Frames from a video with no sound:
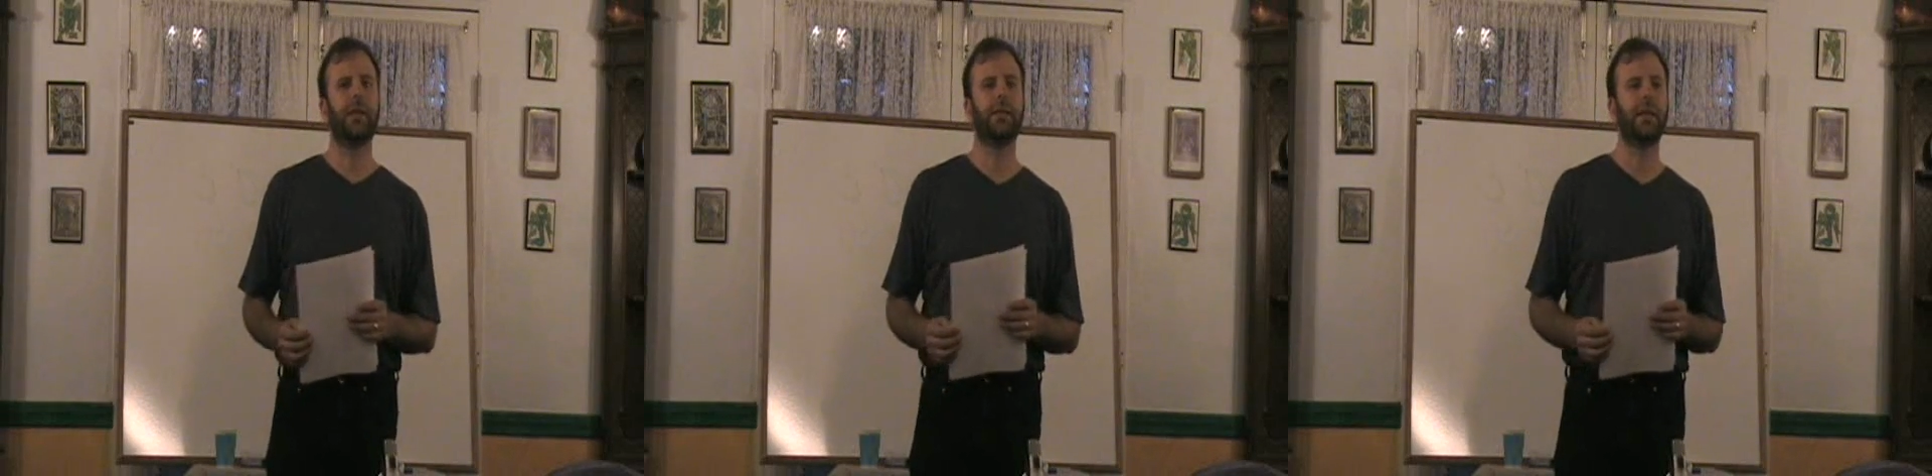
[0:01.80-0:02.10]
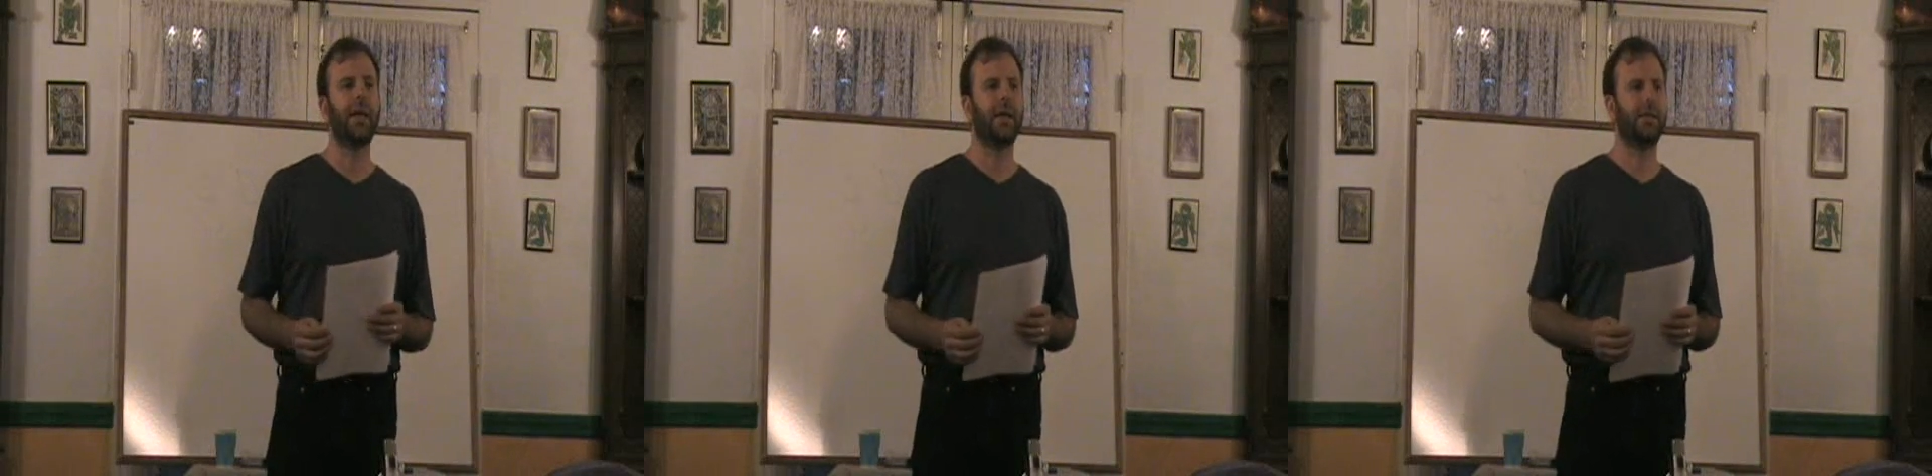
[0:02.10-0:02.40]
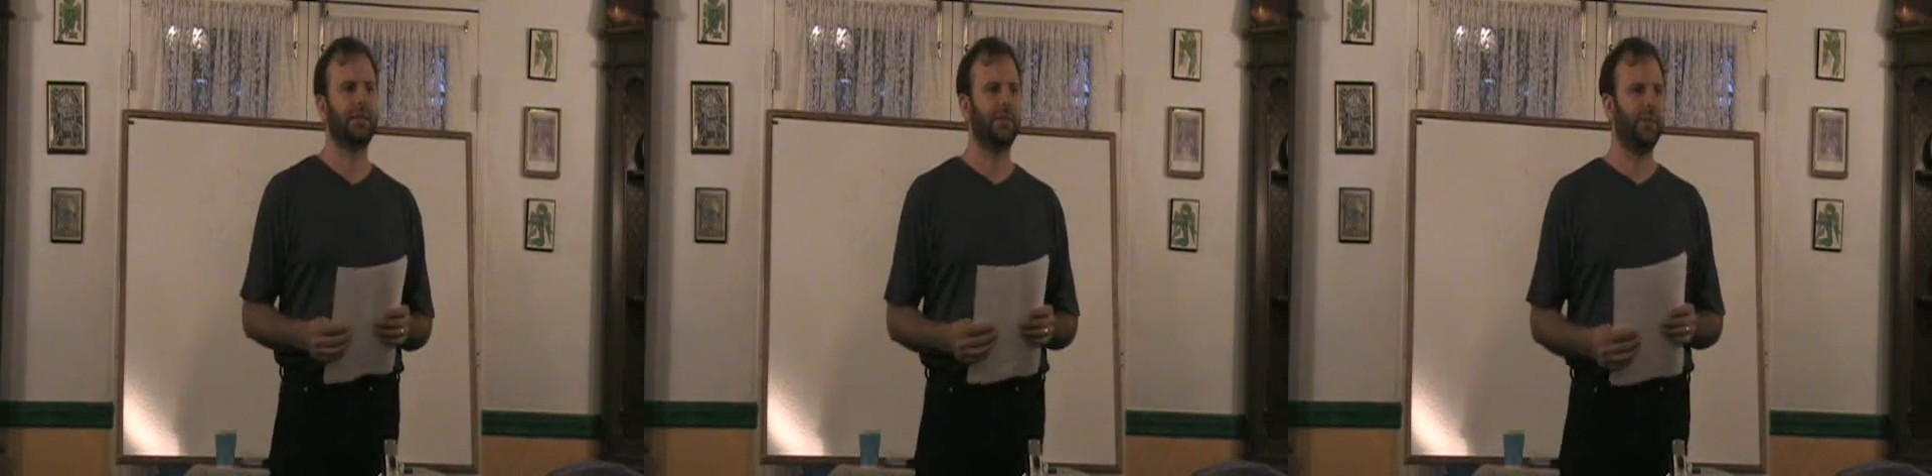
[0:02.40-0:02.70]
the
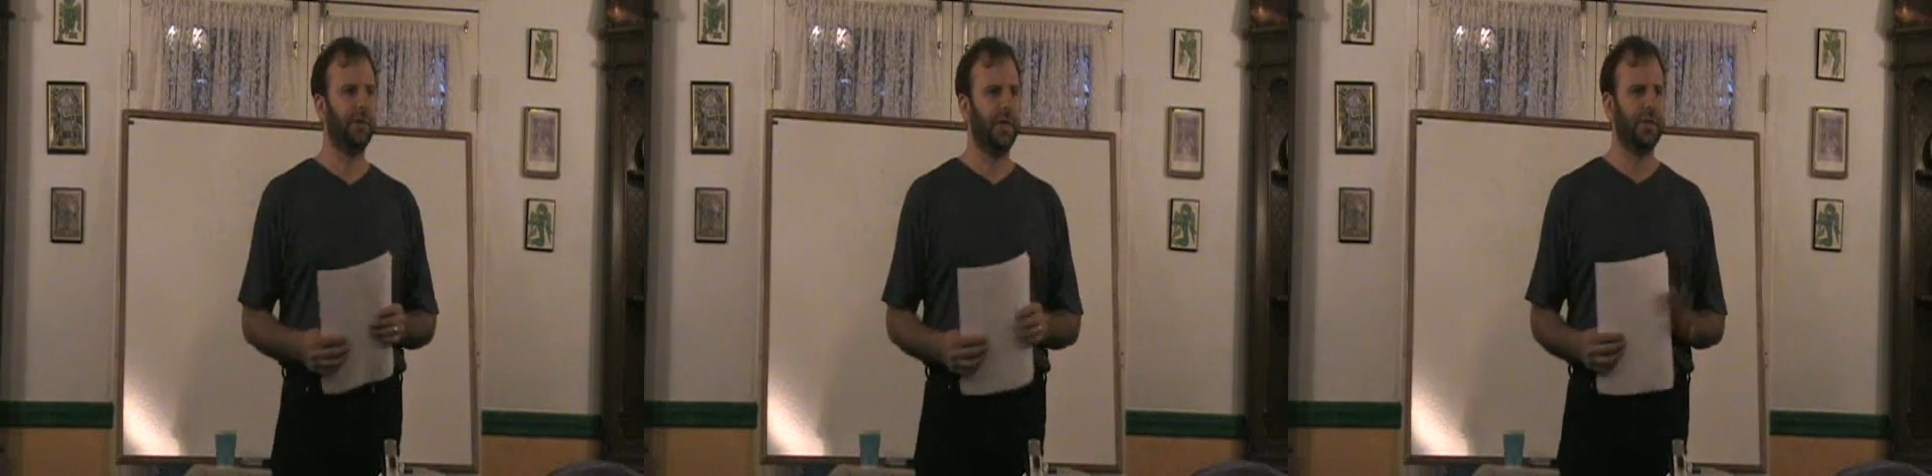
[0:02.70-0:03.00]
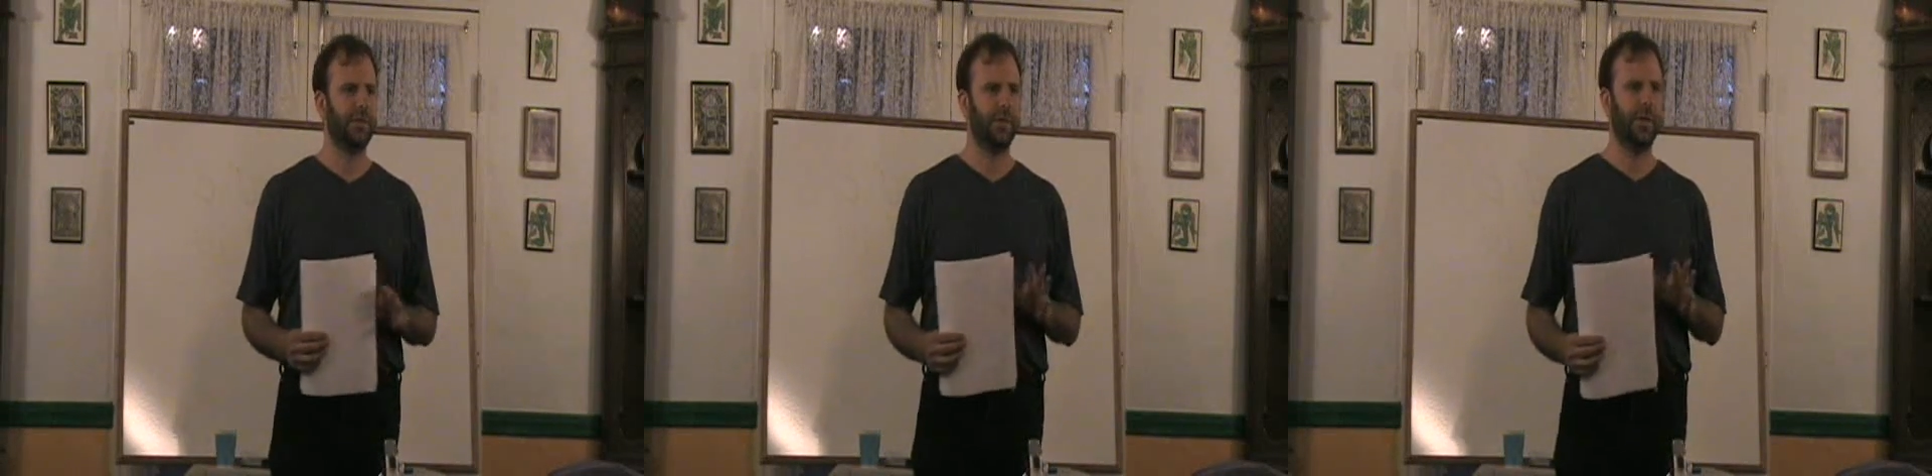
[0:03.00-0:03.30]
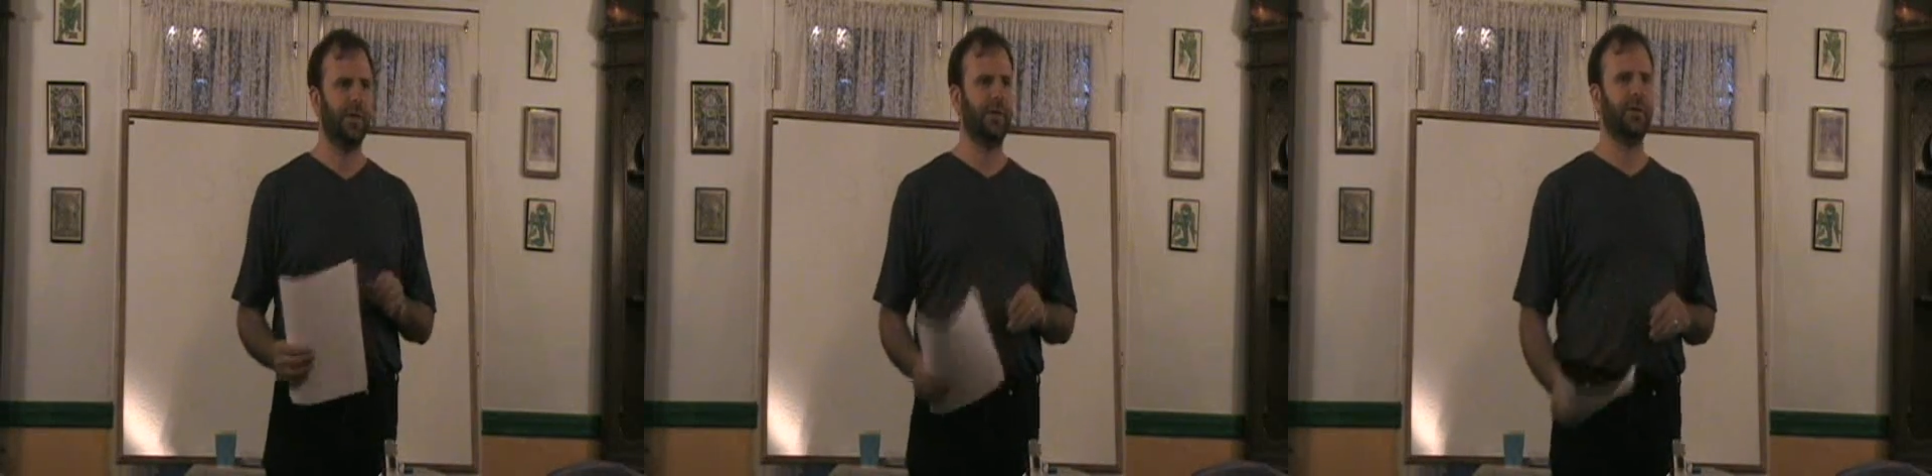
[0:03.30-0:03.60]
next few lessons we're
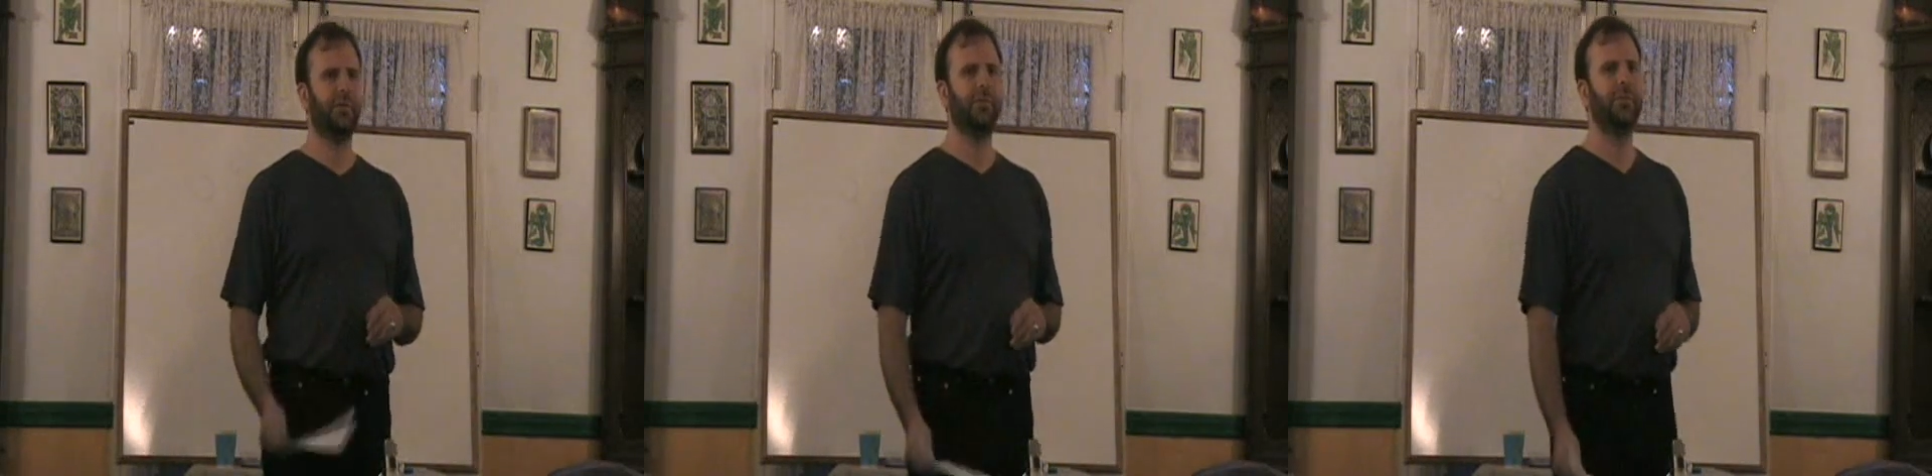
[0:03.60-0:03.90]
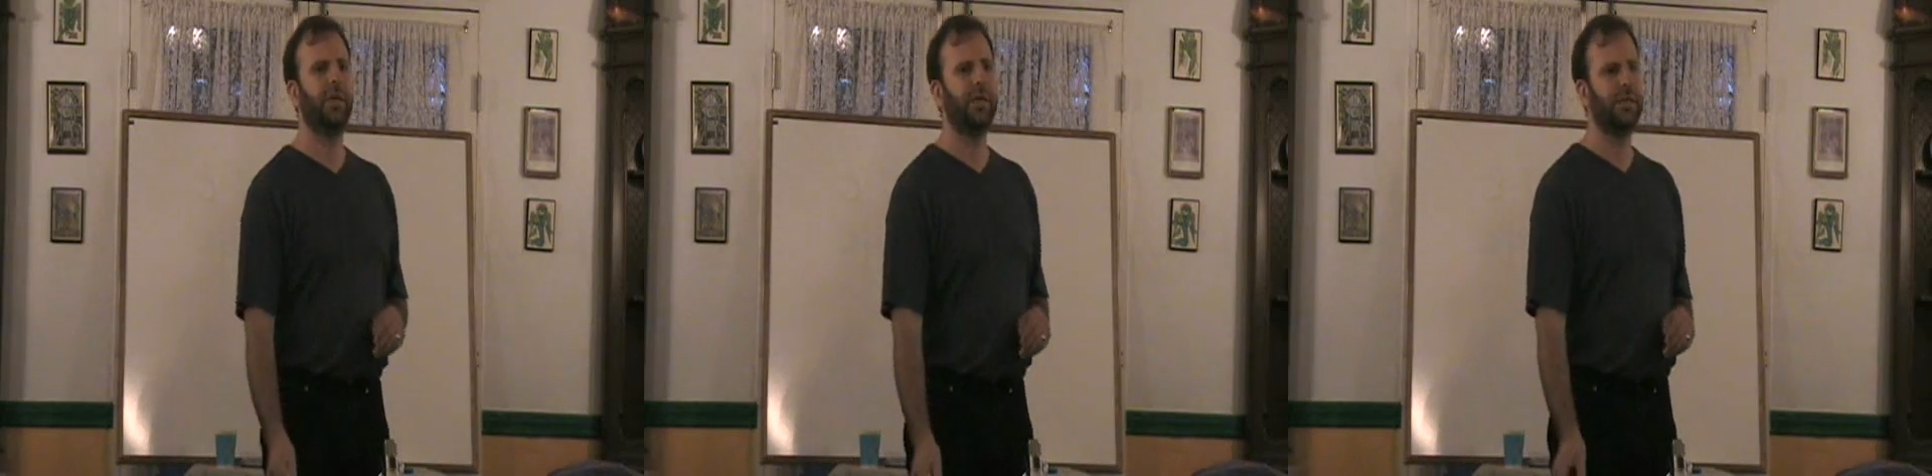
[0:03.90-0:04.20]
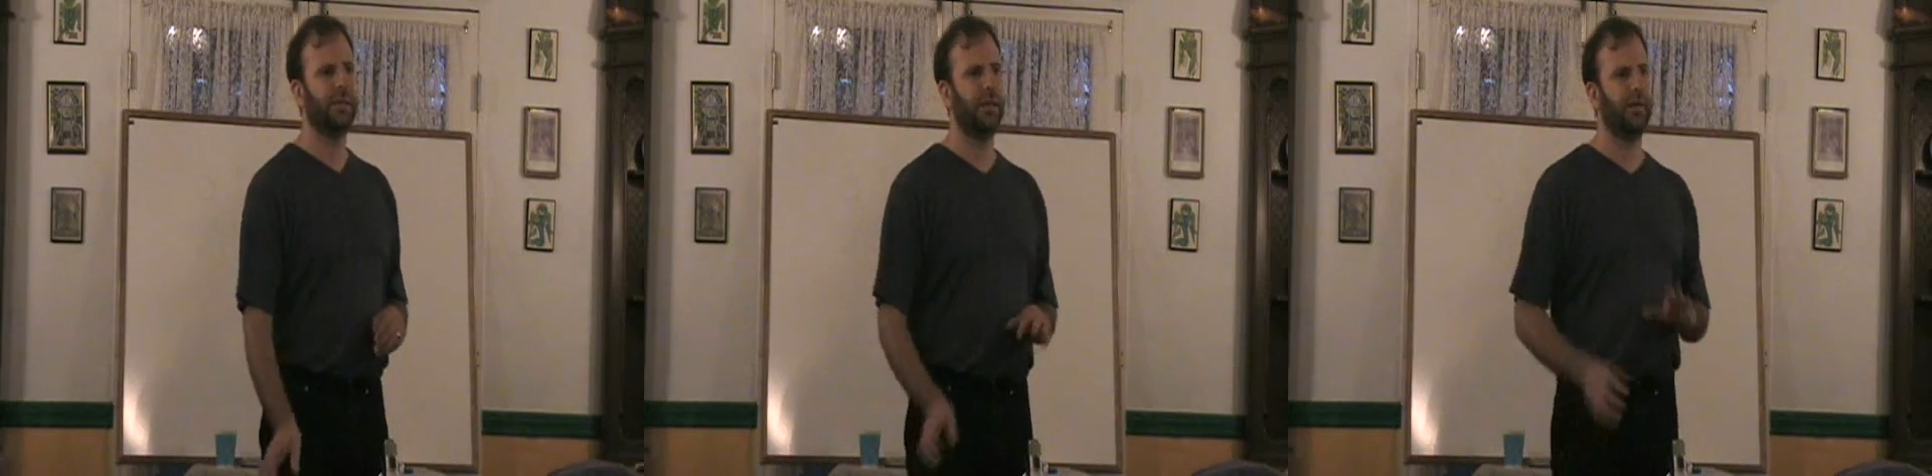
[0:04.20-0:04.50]
going to do
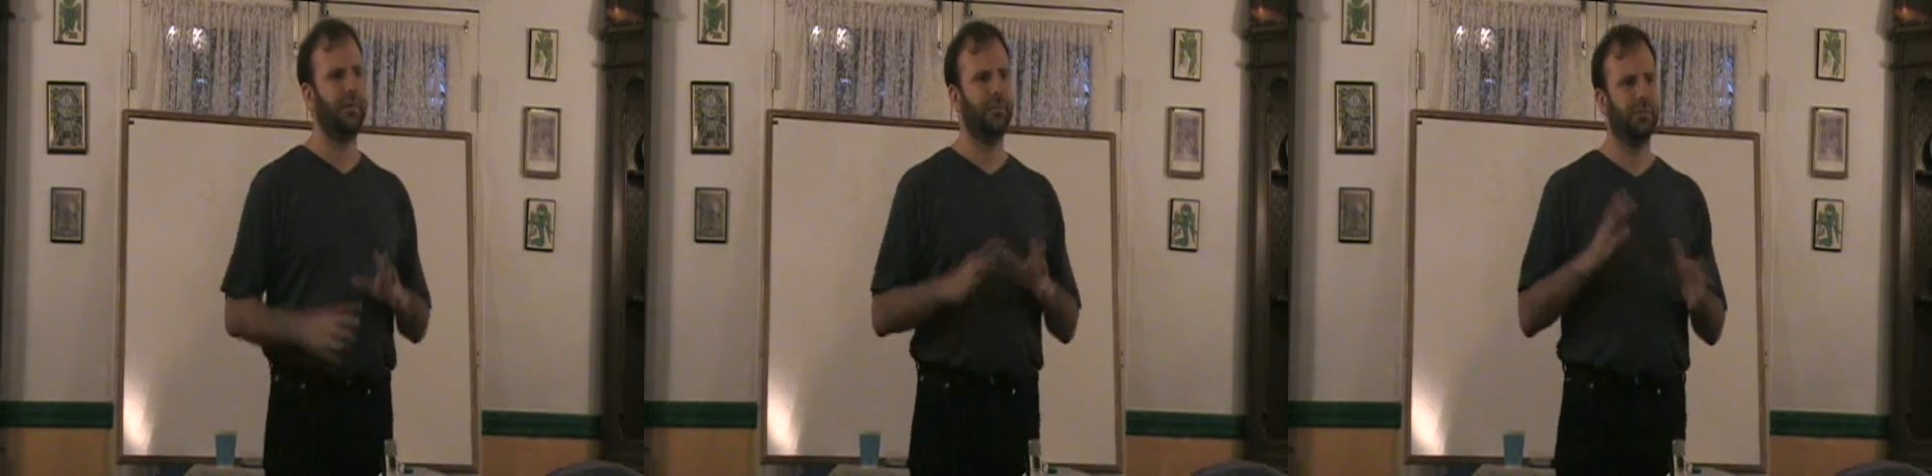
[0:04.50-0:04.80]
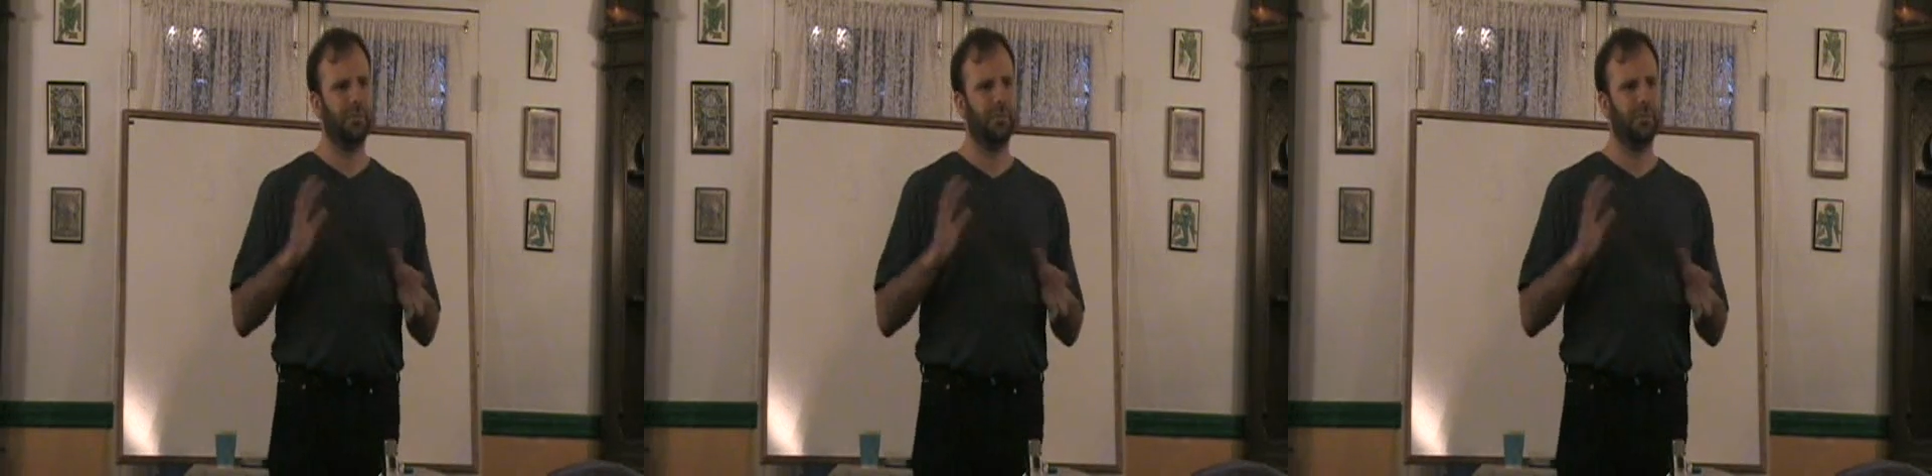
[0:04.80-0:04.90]
is going to